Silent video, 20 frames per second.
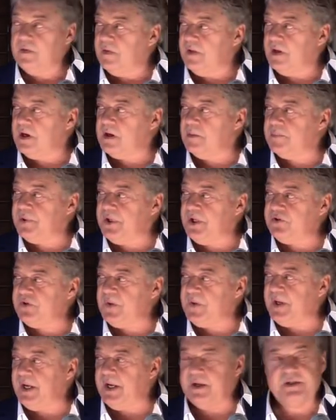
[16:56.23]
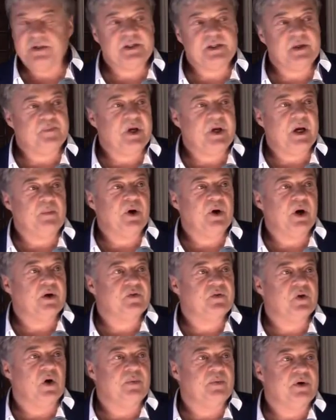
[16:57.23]
The completion date is September,
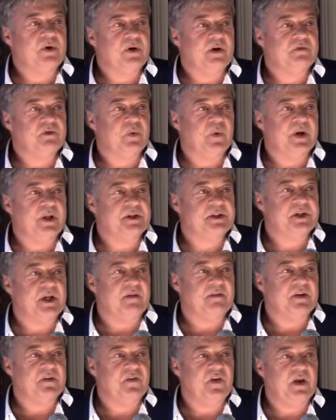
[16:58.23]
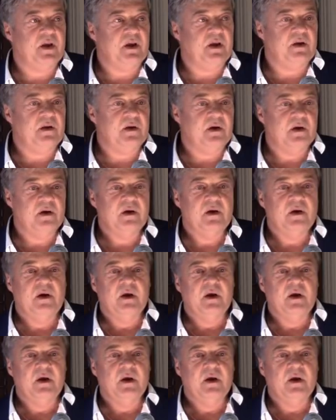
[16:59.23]
October of 2017.